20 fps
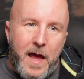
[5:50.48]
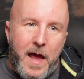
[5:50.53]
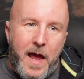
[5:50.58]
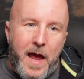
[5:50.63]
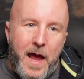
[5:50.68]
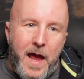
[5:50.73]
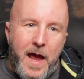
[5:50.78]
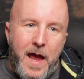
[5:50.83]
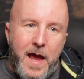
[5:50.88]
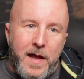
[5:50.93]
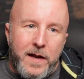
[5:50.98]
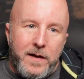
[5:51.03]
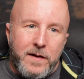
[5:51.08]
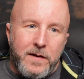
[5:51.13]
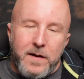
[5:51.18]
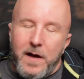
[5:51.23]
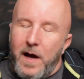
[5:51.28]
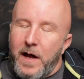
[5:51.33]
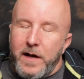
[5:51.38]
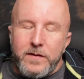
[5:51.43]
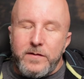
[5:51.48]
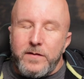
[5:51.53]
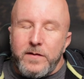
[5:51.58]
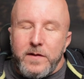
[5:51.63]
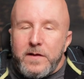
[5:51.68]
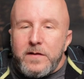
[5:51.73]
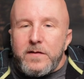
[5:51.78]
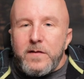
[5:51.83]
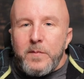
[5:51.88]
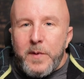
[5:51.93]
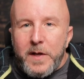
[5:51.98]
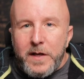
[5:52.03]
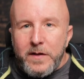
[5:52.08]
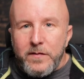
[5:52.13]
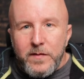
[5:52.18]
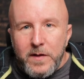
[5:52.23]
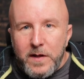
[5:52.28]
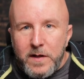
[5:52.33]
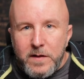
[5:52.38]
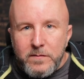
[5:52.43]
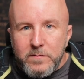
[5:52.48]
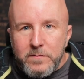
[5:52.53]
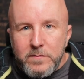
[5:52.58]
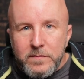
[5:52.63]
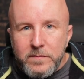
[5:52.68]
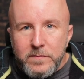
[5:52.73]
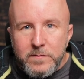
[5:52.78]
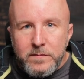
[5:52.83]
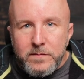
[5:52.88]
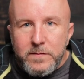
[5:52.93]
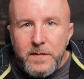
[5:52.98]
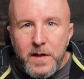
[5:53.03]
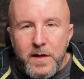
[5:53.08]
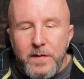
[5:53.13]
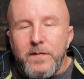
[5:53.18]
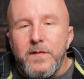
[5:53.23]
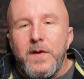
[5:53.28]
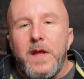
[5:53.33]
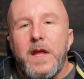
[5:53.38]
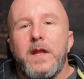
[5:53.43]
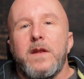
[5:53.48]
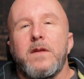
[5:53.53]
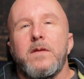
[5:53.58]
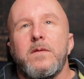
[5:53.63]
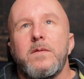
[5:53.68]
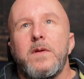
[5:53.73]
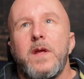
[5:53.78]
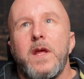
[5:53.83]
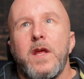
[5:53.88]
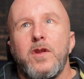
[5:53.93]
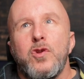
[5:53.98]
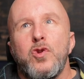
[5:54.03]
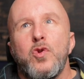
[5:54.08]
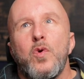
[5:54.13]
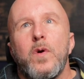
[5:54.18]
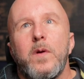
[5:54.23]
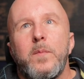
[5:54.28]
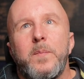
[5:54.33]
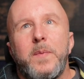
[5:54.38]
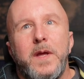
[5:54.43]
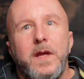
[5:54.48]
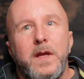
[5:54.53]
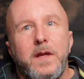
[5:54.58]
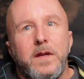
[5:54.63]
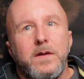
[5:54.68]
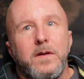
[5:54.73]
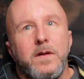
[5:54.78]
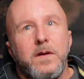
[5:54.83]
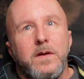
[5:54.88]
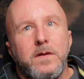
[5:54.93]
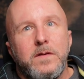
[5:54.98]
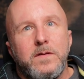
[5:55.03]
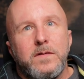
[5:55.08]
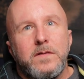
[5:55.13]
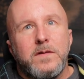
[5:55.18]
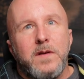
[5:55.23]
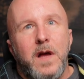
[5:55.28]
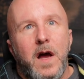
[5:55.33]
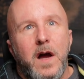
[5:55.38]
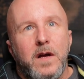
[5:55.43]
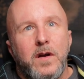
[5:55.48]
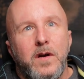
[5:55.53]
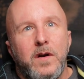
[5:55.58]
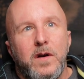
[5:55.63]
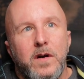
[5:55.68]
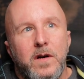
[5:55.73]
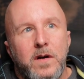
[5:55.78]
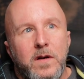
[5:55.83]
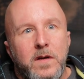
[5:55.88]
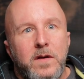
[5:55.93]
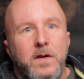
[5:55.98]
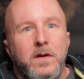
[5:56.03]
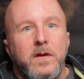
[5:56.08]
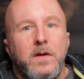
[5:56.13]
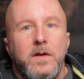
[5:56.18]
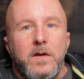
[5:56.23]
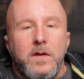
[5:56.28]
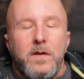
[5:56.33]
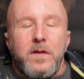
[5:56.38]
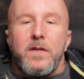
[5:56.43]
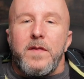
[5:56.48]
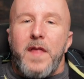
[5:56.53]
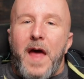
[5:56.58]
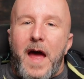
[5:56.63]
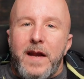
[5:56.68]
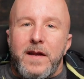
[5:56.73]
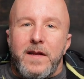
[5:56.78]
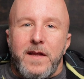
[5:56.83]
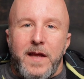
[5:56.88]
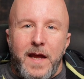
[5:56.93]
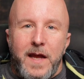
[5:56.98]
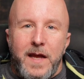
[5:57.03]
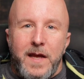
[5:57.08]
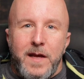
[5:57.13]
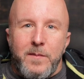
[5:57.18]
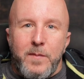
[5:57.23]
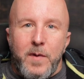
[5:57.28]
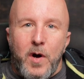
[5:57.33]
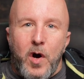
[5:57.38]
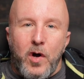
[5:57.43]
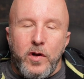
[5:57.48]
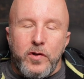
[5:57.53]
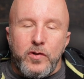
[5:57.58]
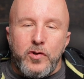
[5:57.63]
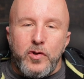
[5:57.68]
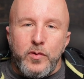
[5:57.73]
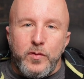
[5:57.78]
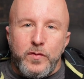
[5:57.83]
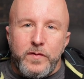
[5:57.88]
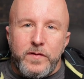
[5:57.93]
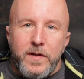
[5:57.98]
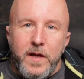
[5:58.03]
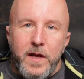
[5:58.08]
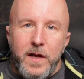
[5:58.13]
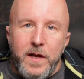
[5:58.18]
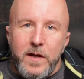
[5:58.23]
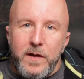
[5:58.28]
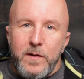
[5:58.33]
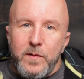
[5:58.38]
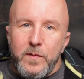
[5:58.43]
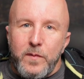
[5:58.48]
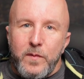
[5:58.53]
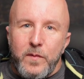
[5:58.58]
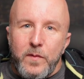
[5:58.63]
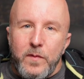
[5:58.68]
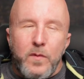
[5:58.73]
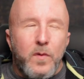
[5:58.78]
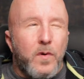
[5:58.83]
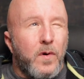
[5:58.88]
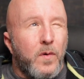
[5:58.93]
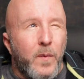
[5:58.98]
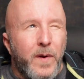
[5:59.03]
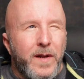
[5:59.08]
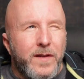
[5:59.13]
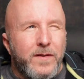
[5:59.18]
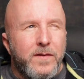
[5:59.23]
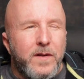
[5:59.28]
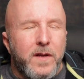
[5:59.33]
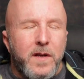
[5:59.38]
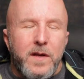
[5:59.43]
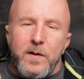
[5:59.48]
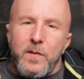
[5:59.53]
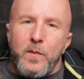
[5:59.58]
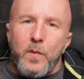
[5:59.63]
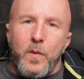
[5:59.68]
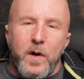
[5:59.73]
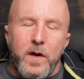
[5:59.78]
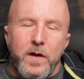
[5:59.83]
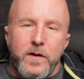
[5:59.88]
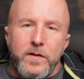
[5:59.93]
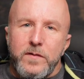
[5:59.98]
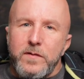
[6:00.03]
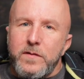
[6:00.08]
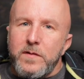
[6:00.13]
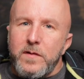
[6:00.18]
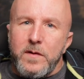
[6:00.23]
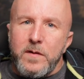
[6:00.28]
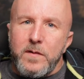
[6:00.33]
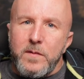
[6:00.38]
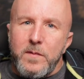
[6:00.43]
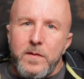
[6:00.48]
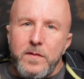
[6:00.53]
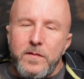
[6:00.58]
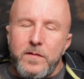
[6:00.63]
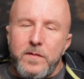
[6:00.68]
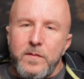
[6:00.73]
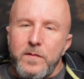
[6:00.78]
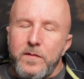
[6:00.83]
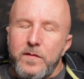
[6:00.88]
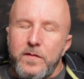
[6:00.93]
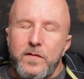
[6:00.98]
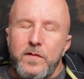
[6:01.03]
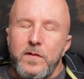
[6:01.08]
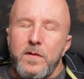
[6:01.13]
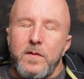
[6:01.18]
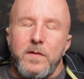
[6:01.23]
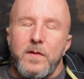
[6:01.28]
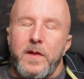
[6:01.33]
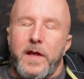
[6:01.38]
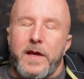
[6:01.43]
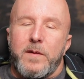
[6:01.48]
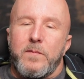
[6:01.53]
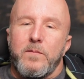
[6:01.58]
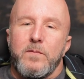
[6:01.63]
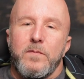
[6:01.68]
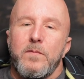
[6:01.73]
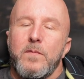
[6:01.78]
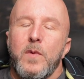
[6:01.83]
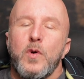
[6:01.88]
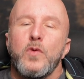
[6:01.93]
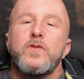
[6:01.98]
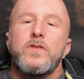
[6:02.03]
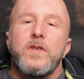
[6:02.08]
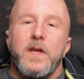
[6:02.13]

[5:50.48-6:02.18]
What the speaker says: and honestly, it's the biggest thing in European soccer. That game on Tuesday or Wednesday was like most